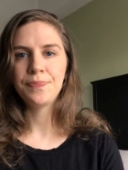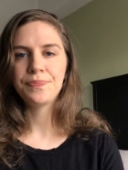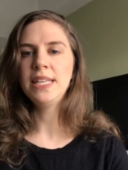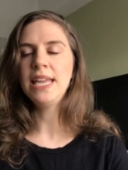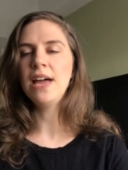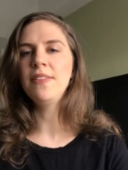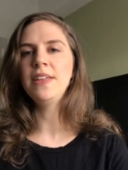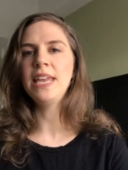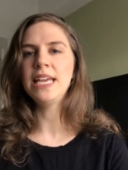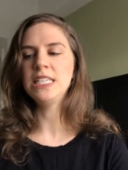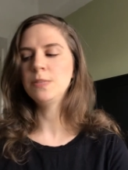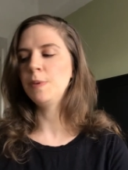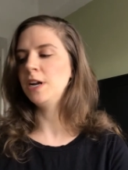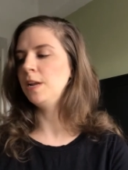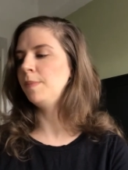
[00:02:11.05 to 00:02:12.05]
Now, the nice
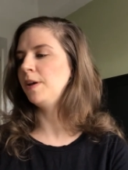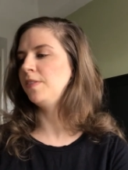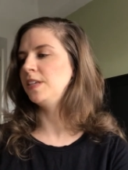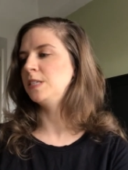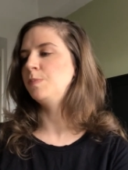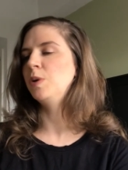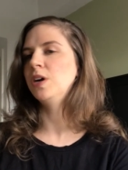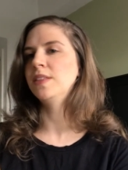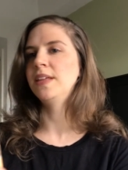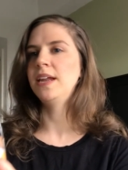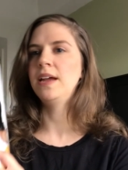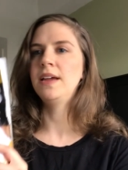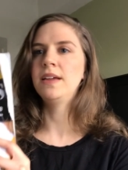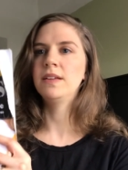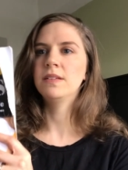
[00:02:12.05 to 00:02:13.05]
part about this book that
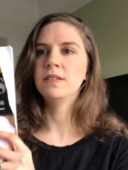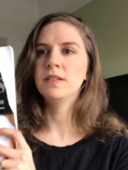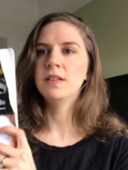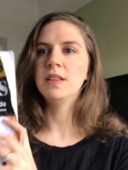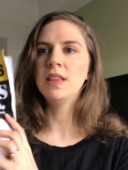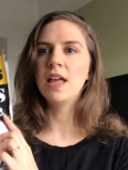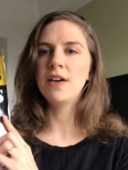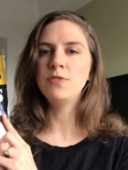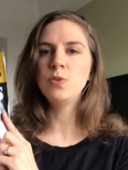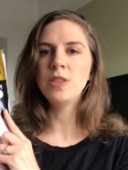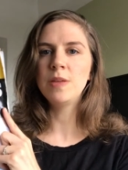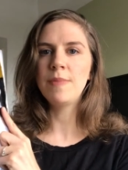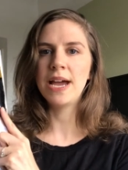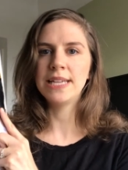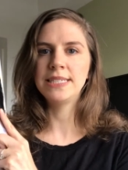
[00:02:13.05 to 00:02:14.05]
I loved with the
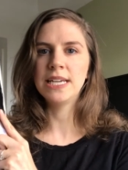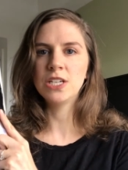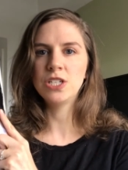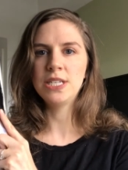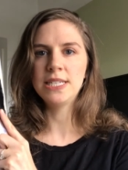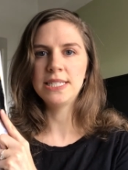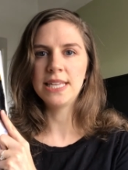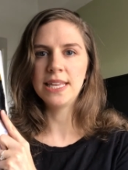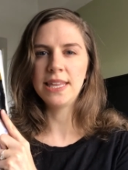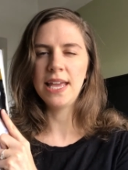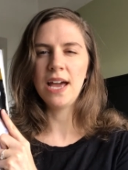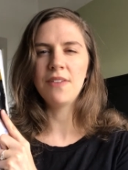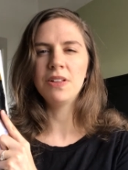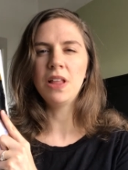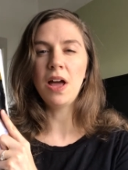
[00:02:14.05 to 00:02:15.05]
math section is that they
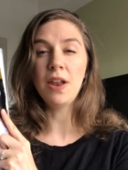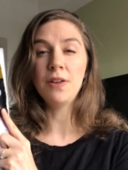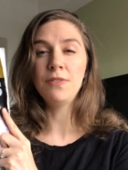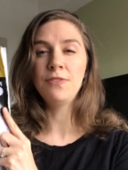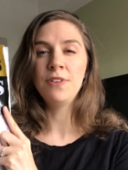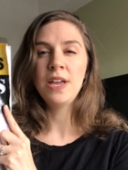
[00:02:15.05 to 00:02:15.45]
have a lot of